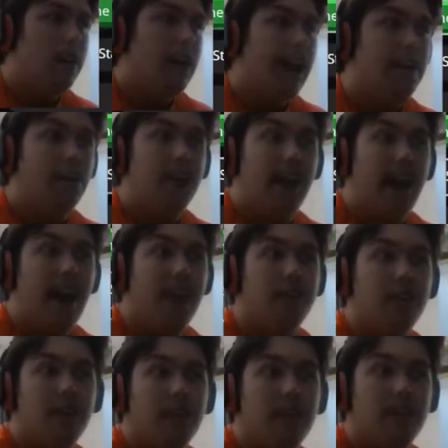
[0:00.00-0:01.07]
And you can
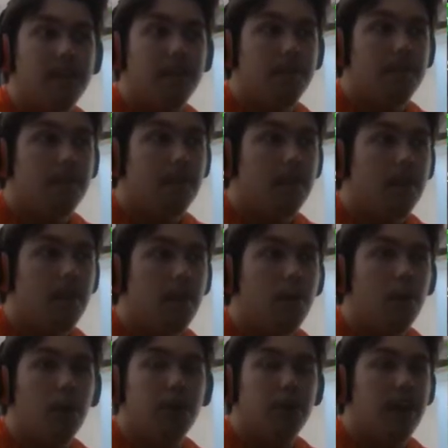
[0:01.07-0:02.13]
actually,
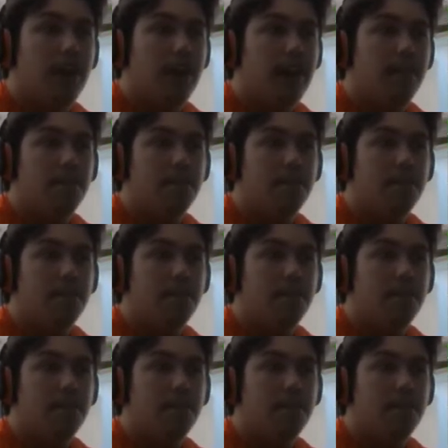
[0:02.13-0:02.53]
once you get it,